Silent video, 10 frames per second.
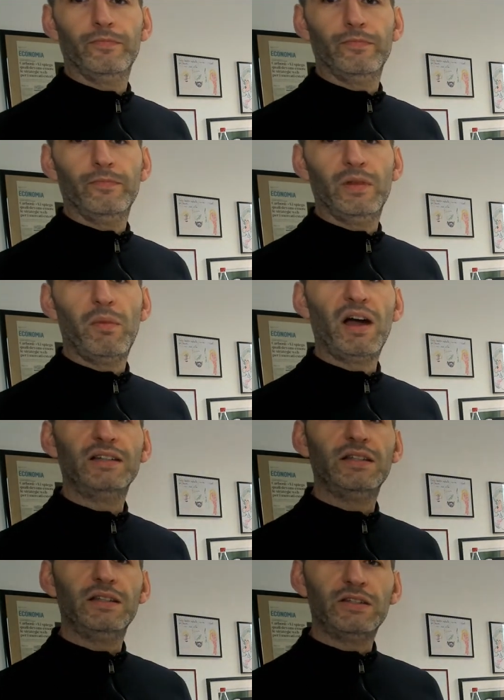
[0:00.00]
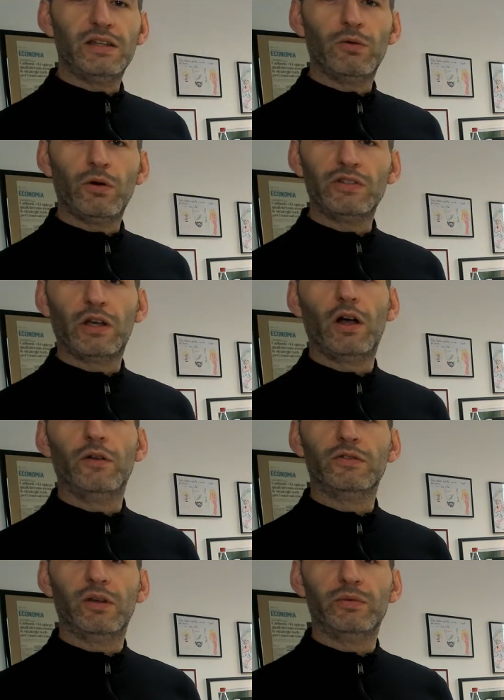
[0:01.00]
The marketing distinguo is a
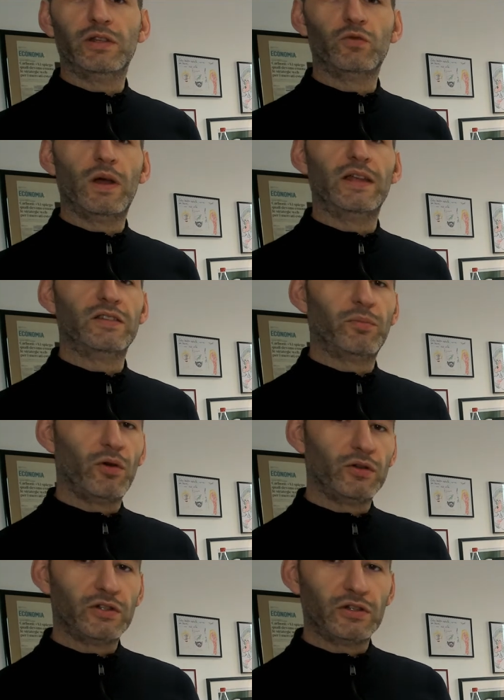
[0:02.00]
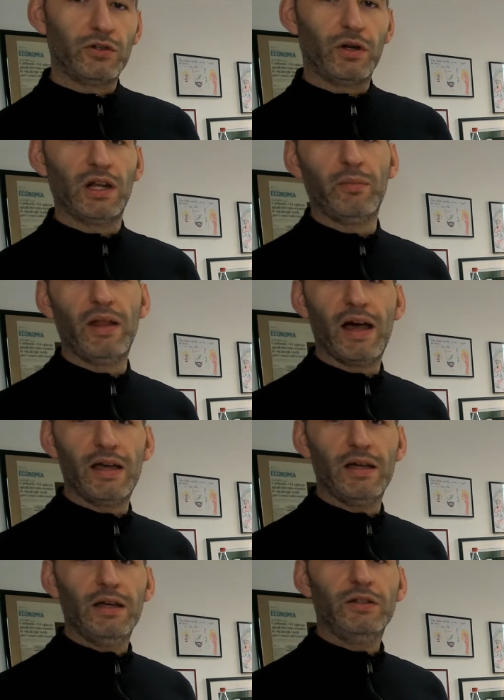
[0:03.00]
concept as well as a process you can
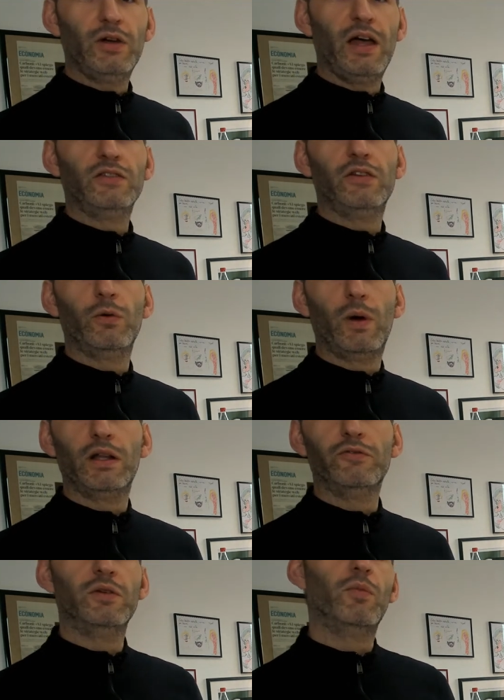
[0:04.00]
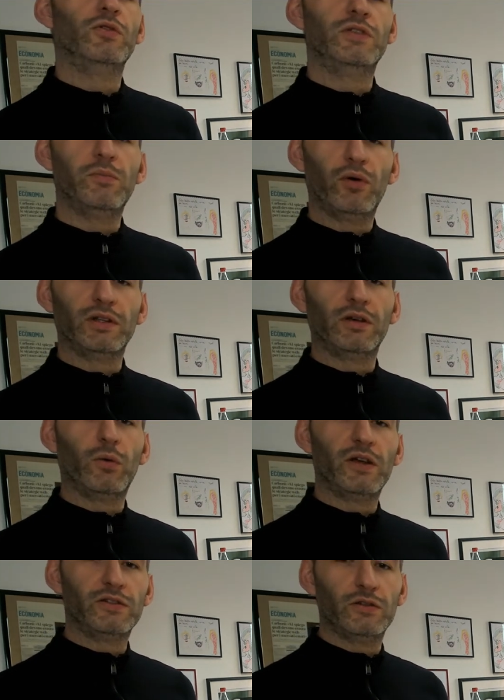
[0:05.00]
apply to answer one of the most important
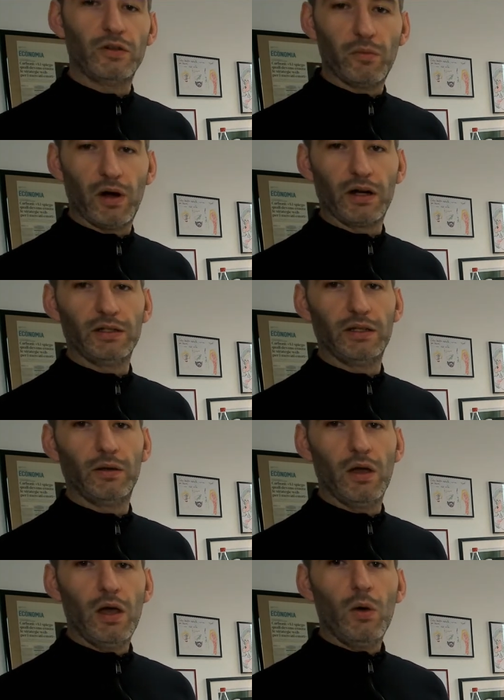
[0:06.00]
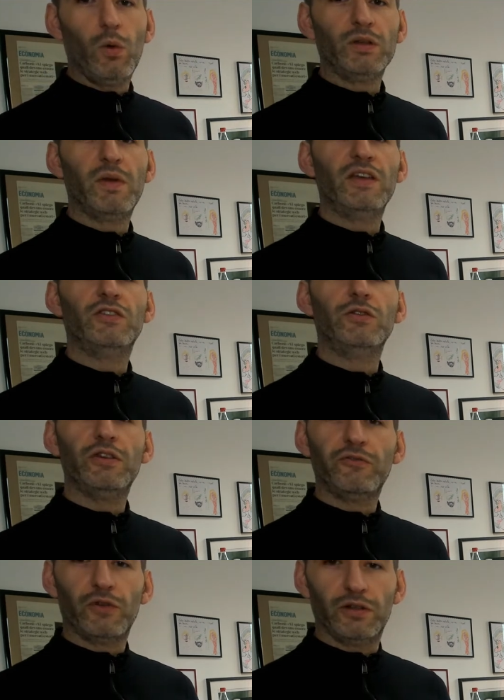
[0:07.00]
questions in marketing. What makes you
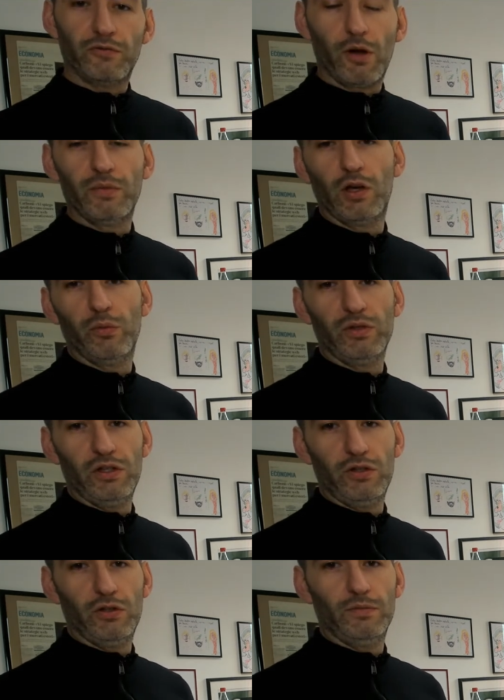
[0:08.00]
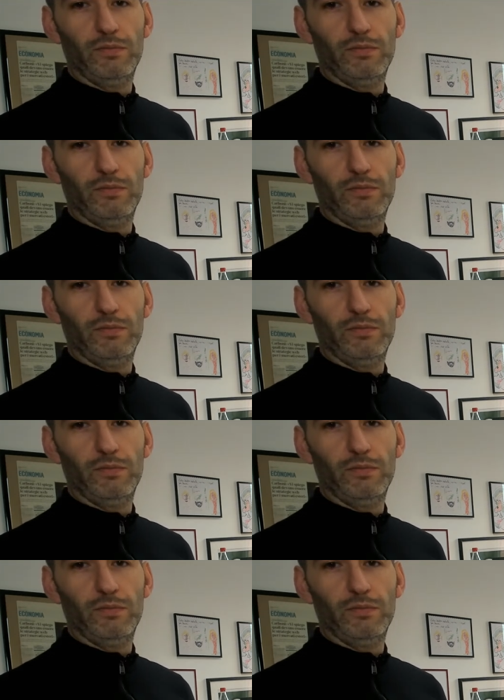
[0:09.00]
different from the competition?